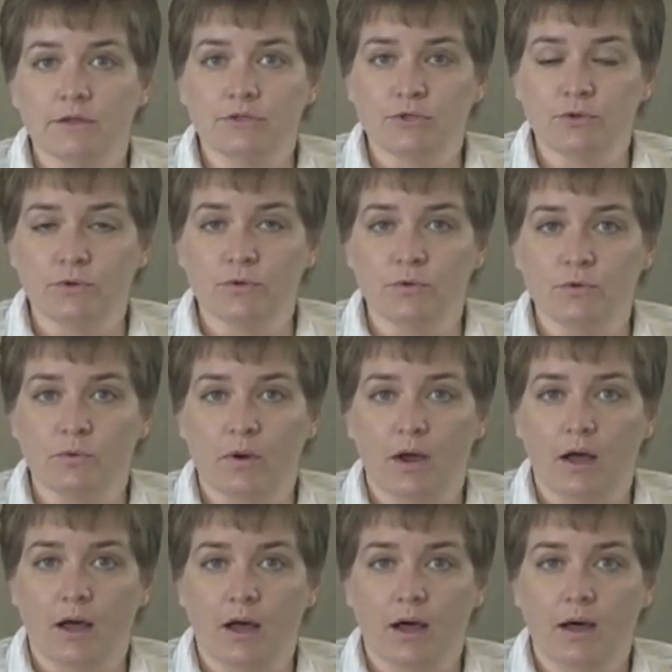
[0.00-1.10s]
to
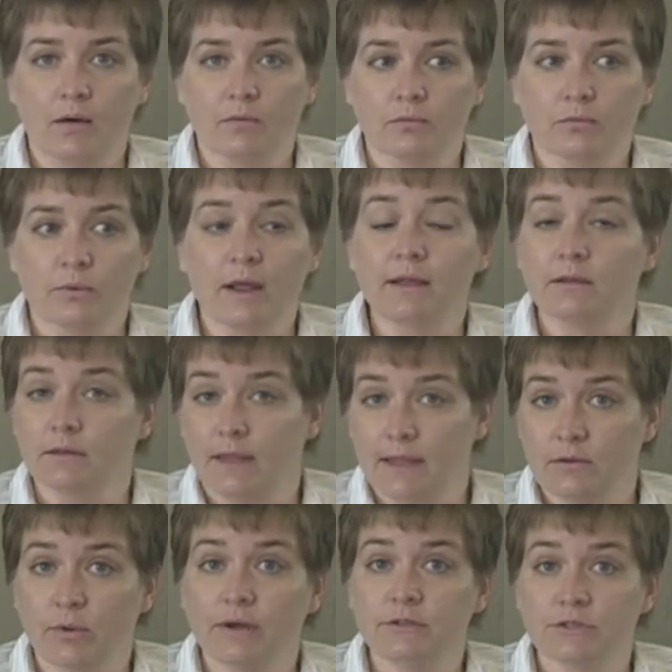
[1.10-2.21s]

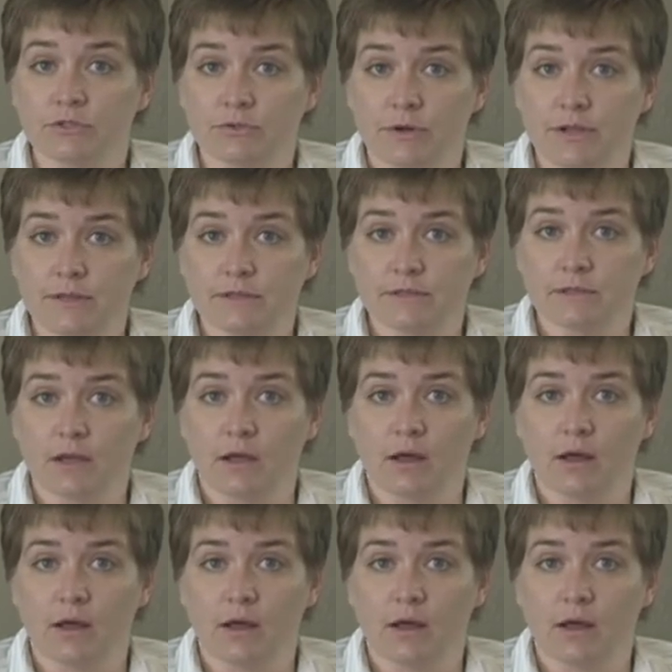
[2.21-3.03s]
regulate registries,